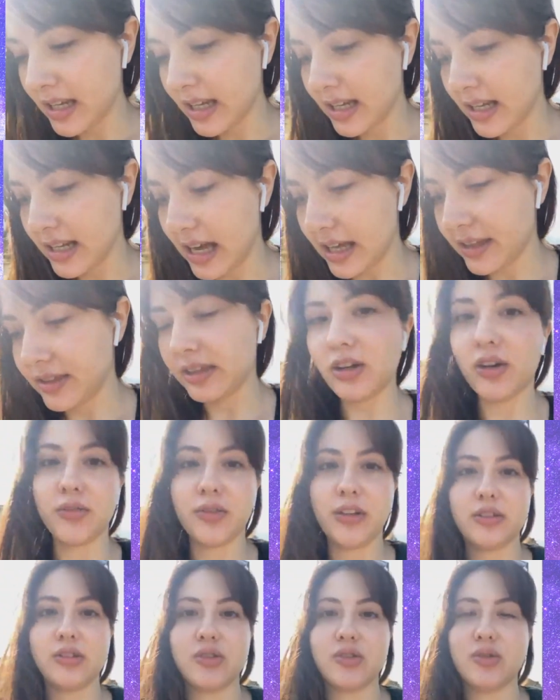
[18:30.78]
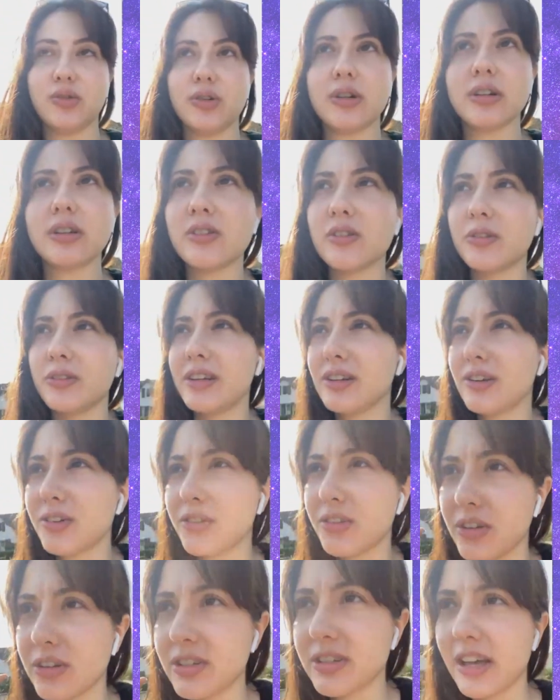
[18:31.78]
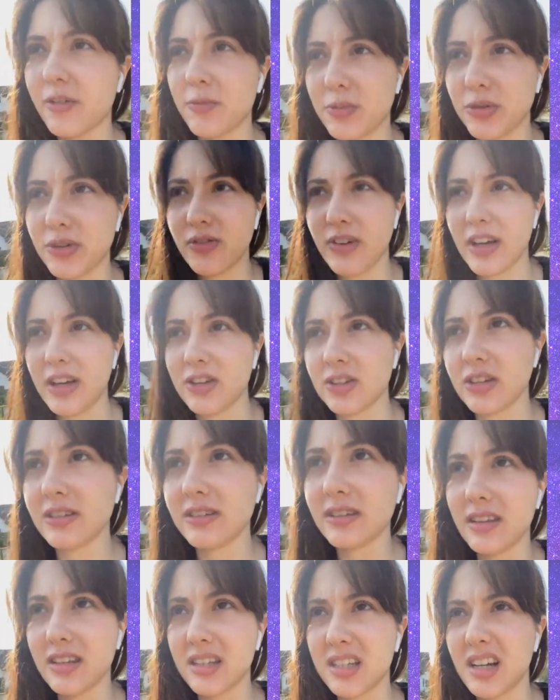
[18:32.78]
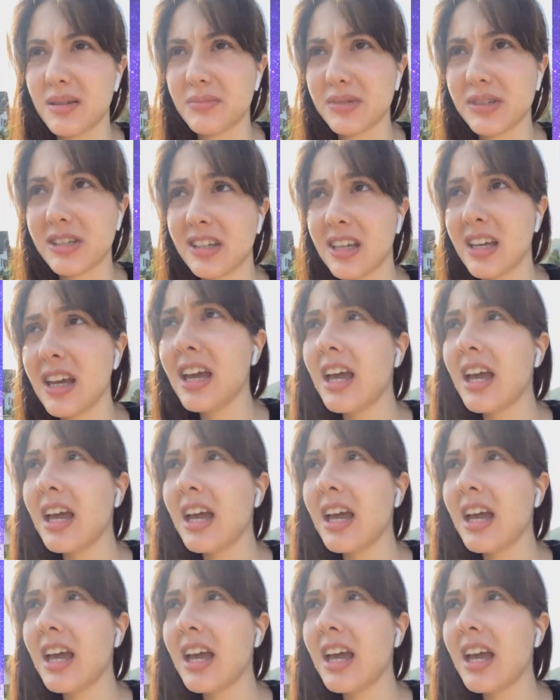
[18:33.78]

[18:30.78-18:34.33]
nothing of that sort. So then also your self-preservation is in the dumps.